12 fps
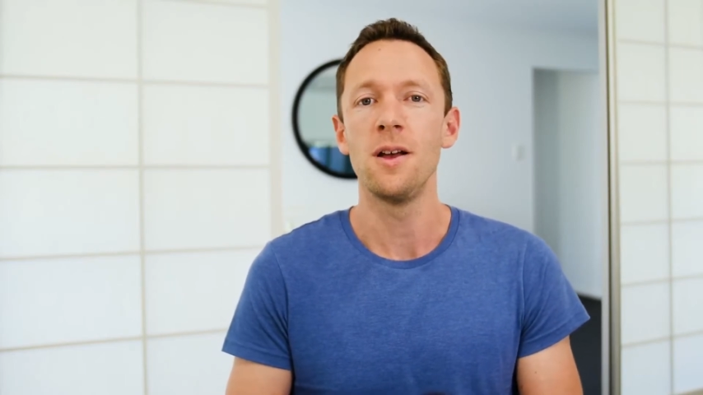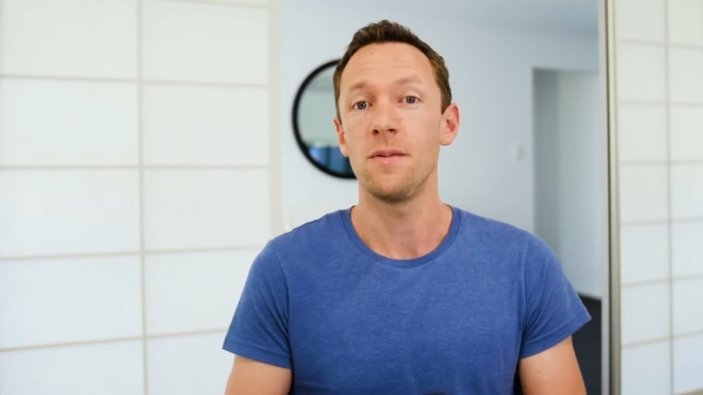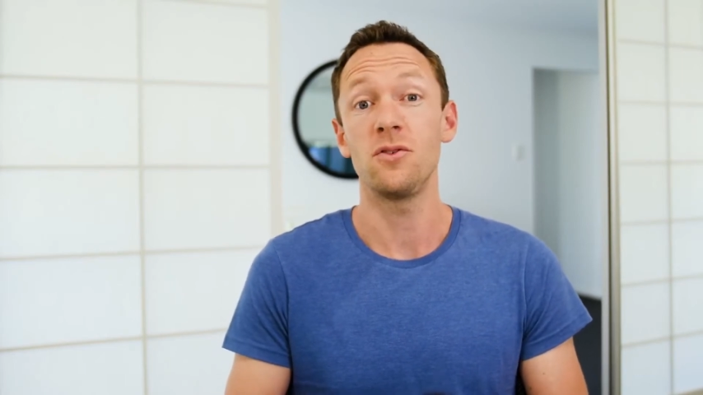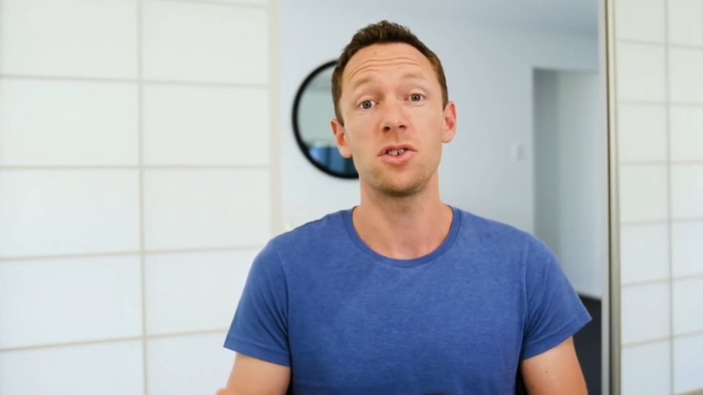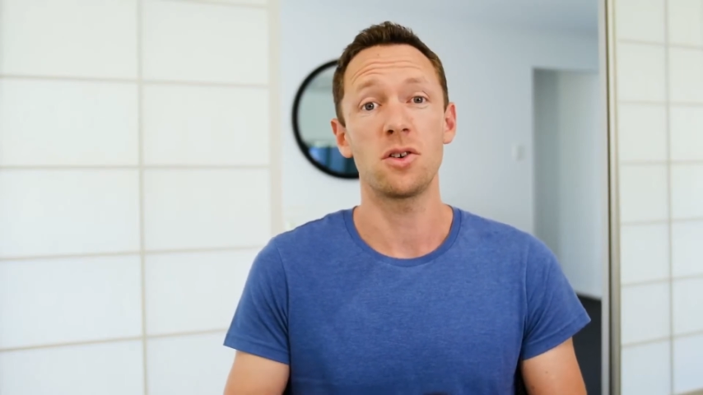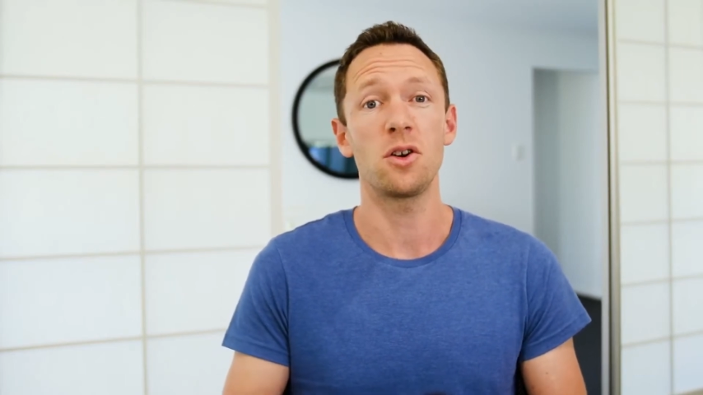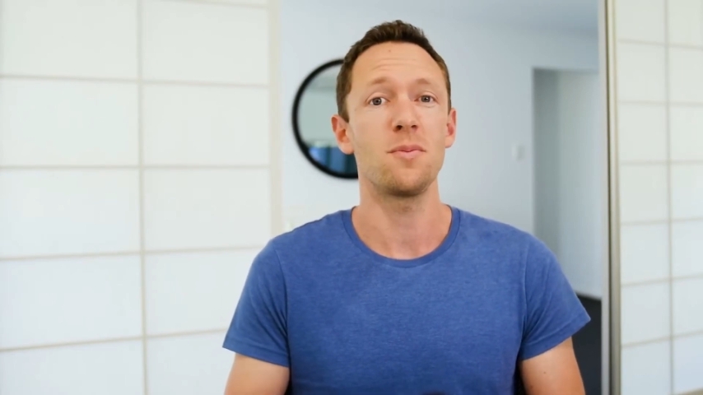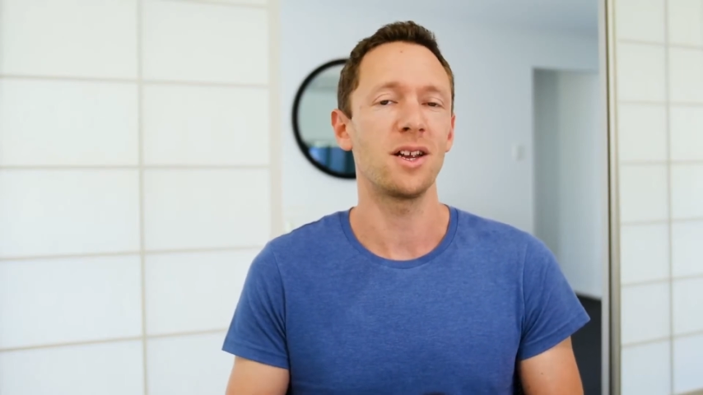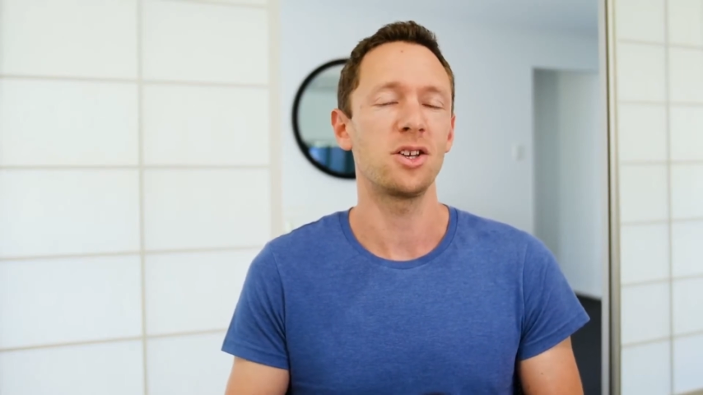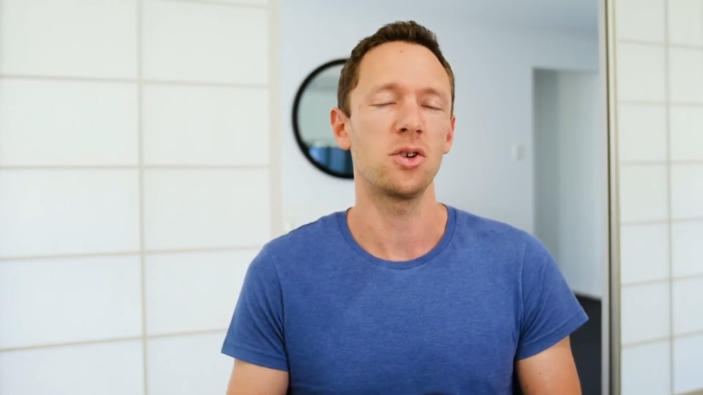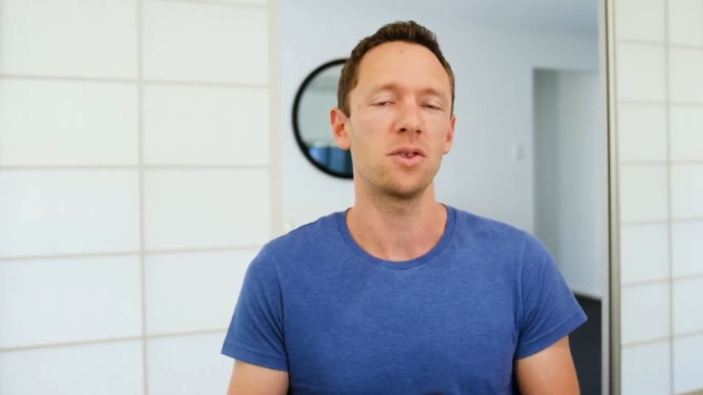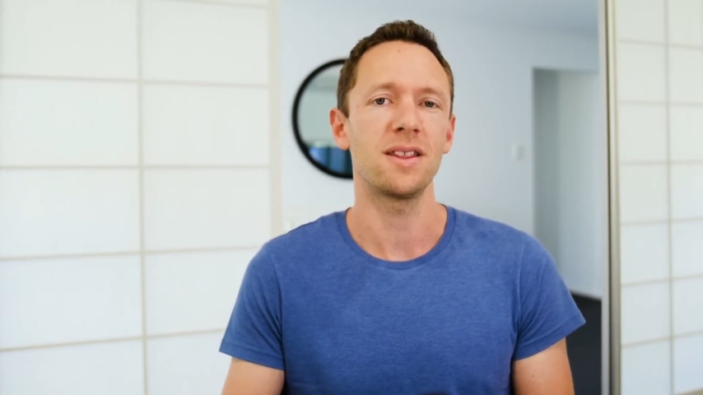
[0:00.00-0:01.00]
You just got to make
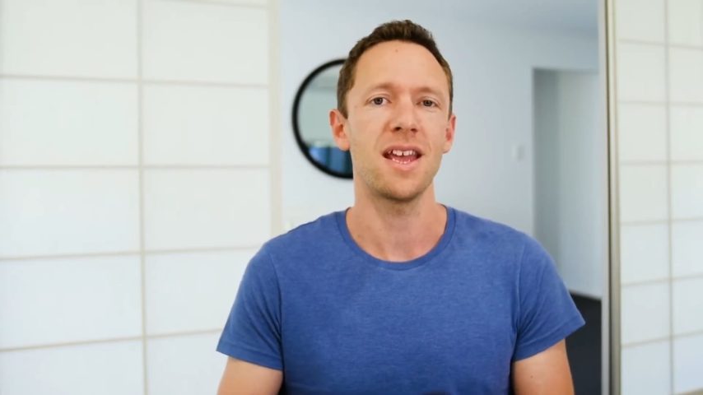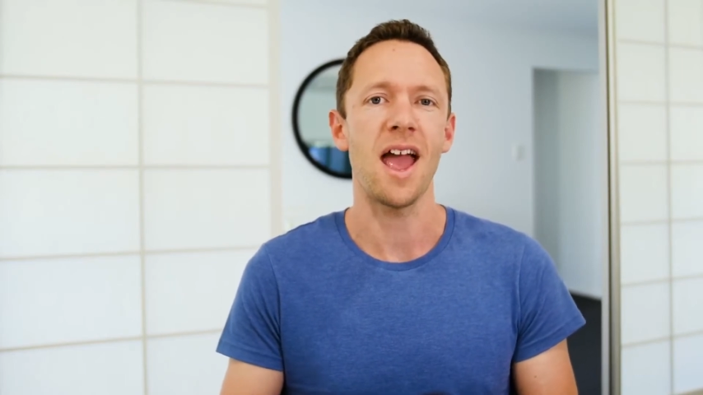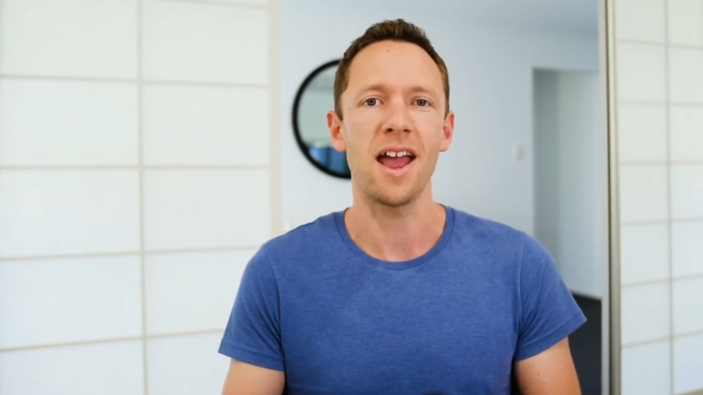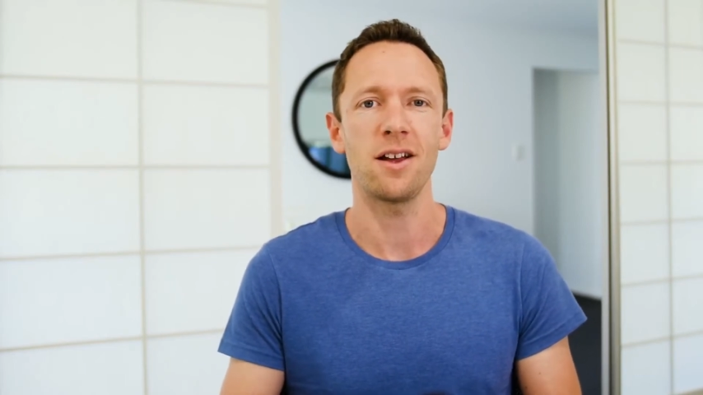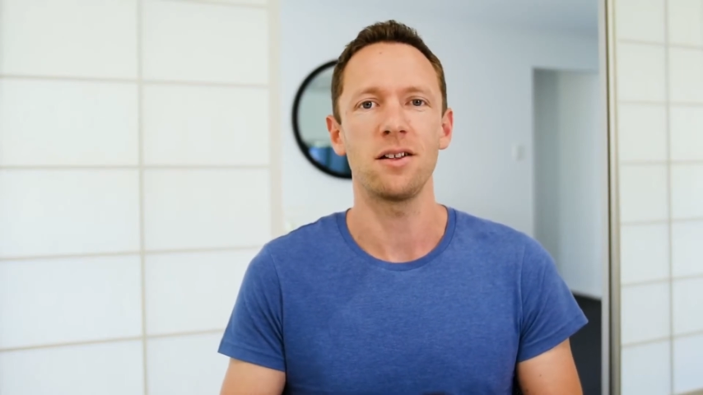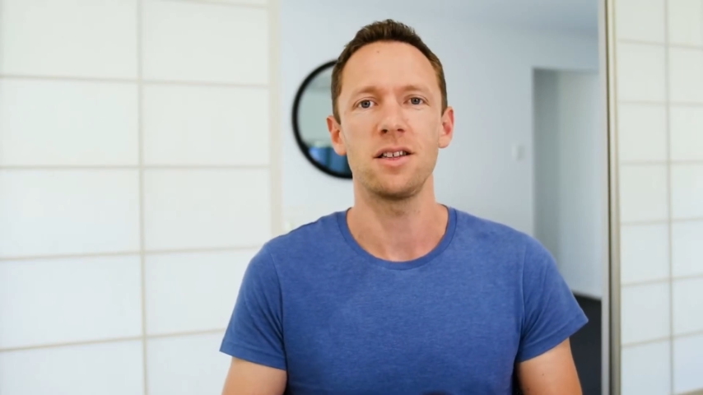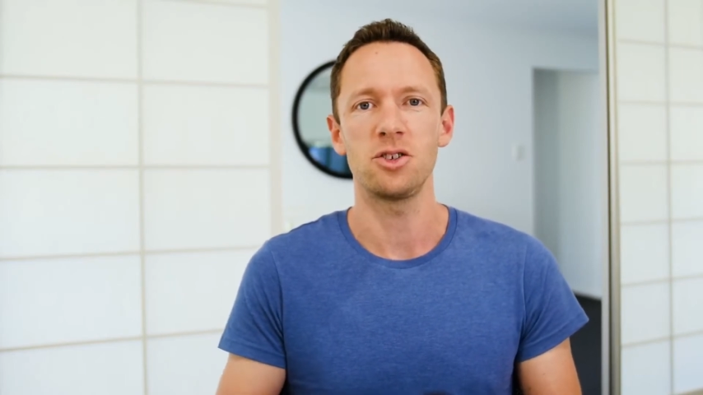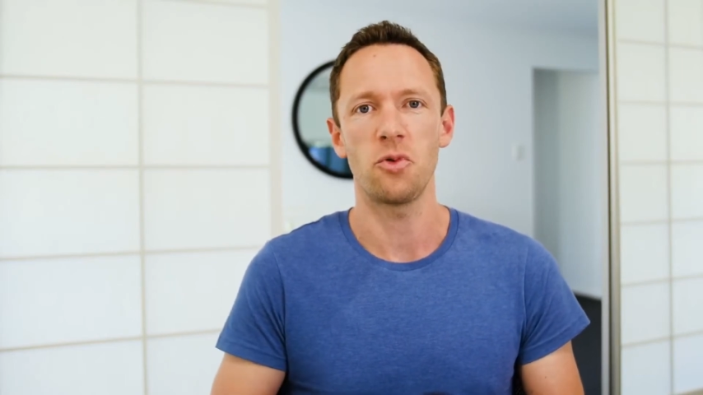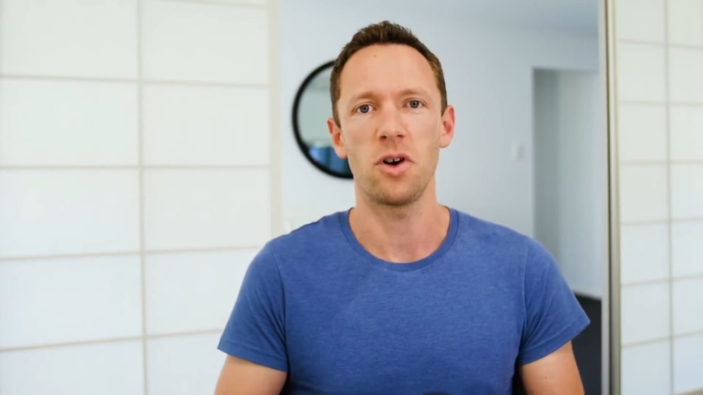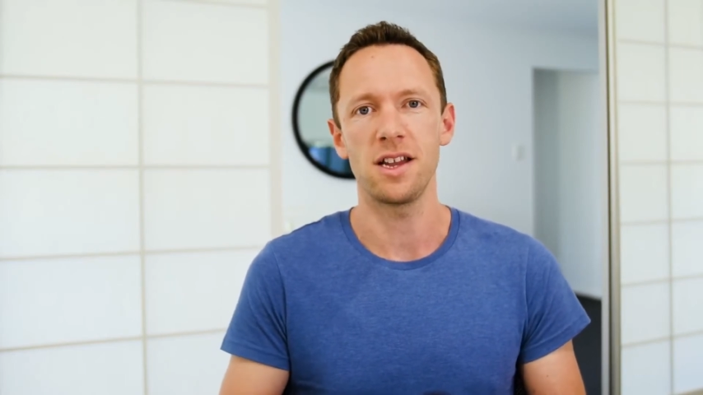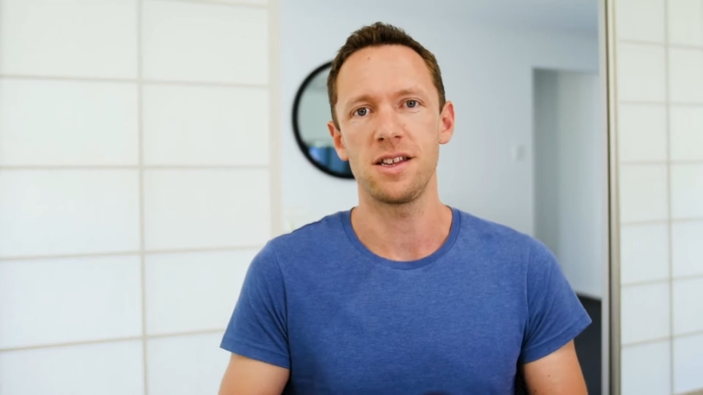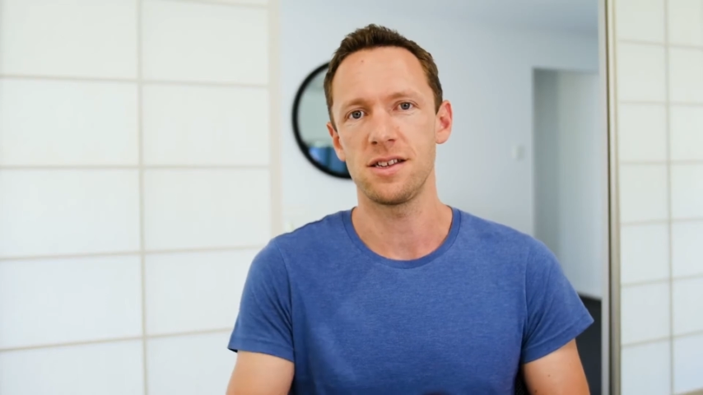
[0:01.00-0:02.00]
sure that the angle is
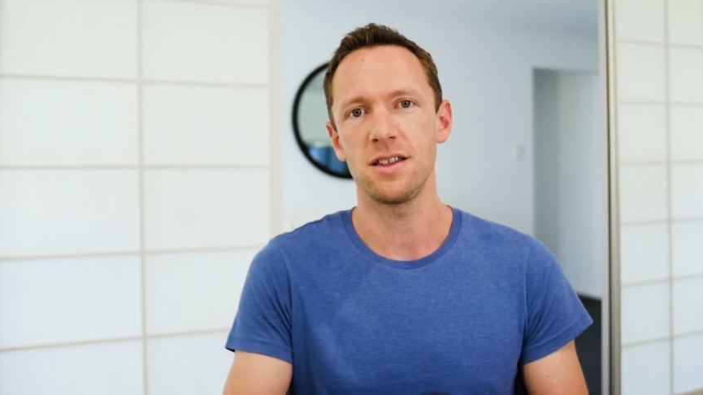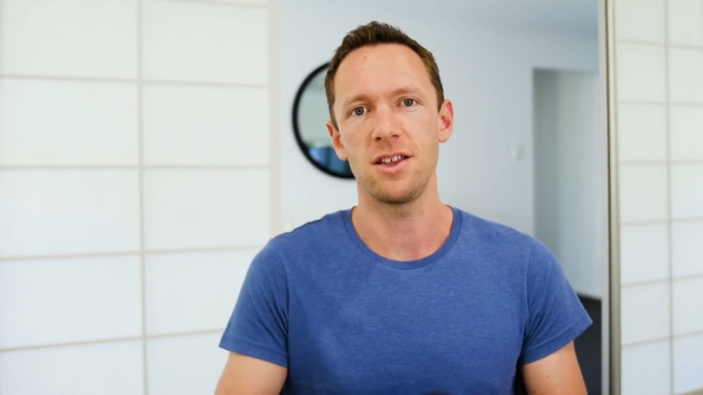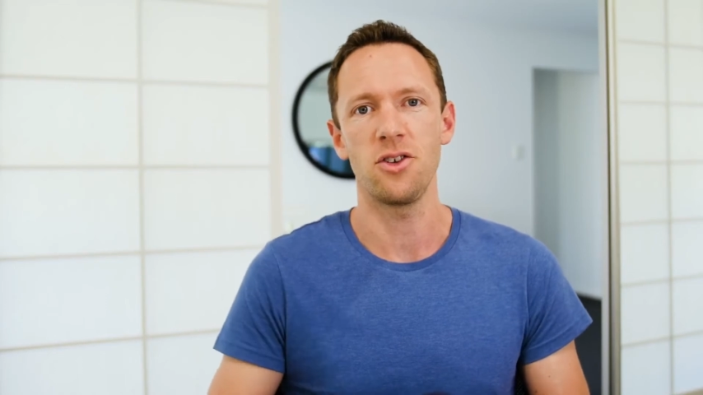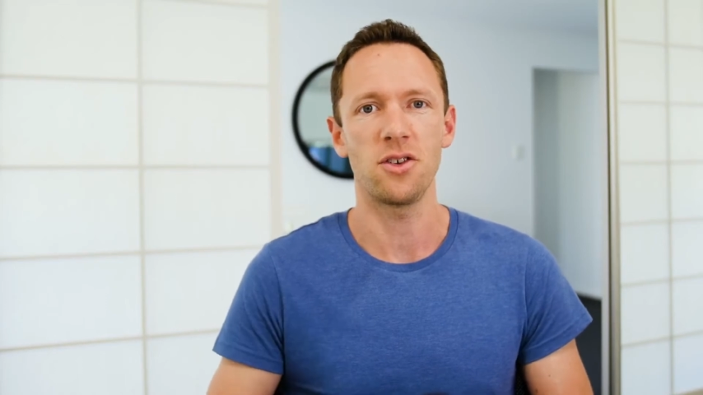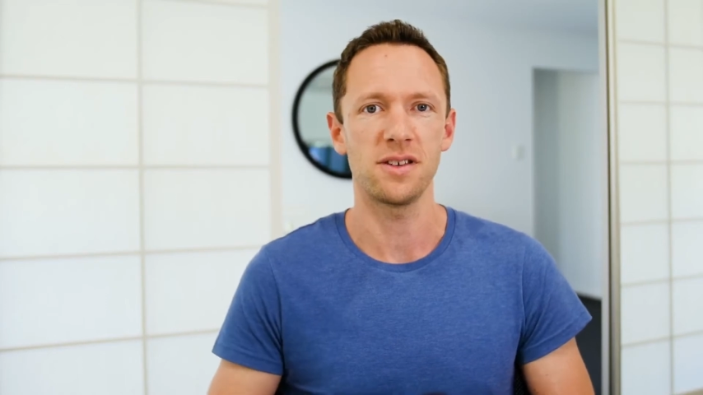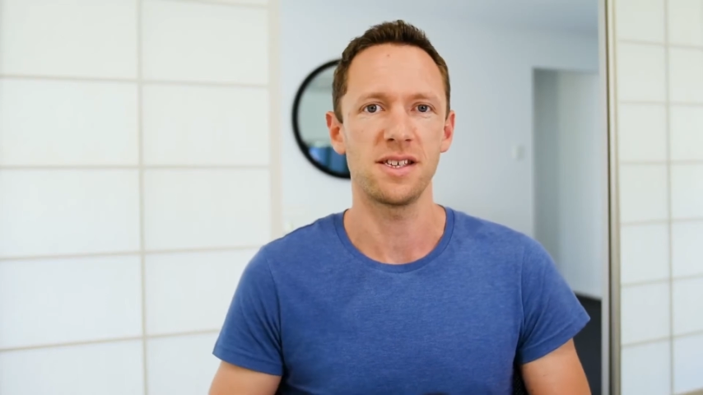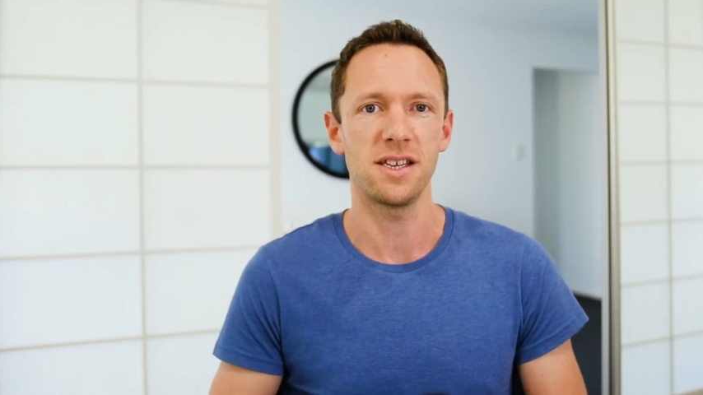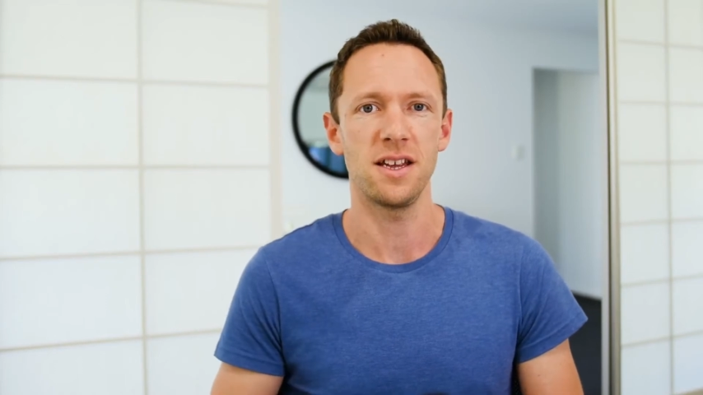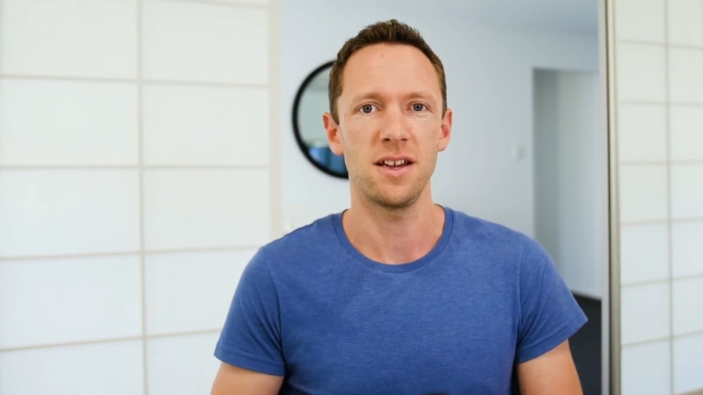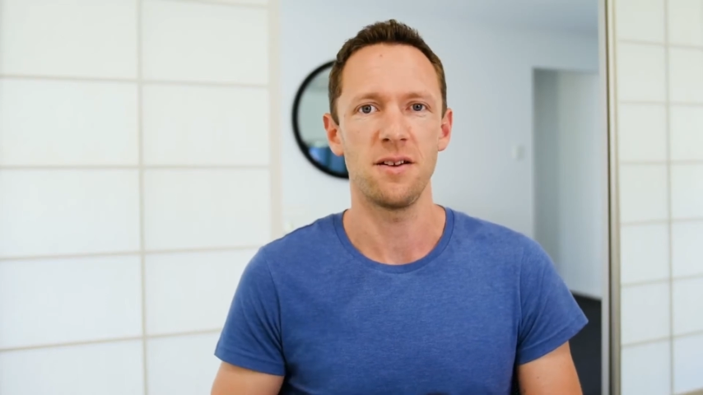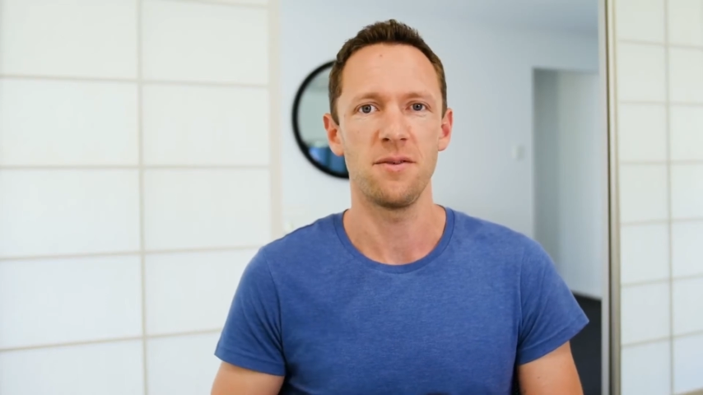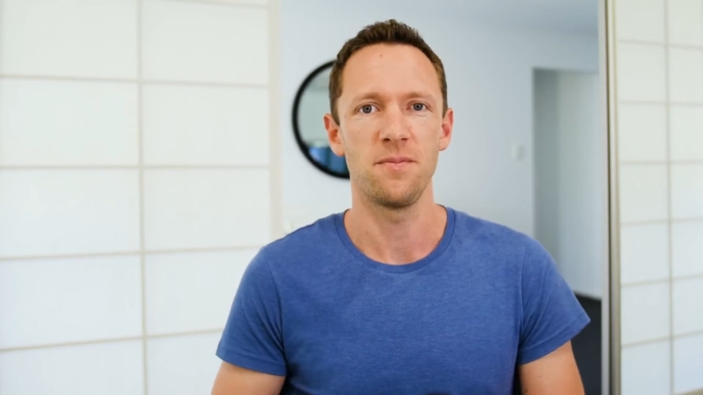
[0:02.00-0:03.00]
right so that you can see it.